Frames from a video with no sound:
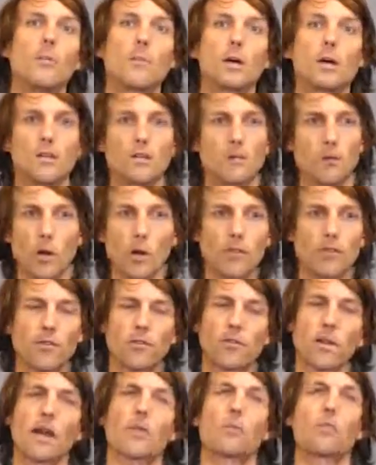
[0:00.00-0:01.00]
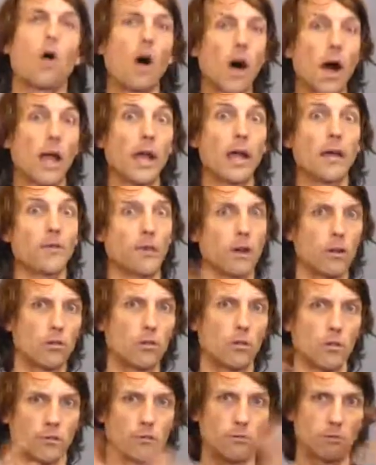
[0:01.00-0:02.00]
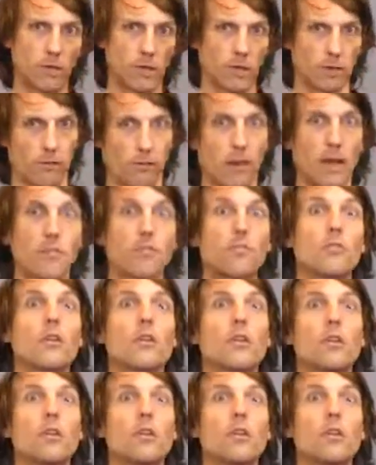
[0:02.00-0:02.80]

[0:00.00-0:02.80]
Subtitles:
Because if you understand why those contradict the rest,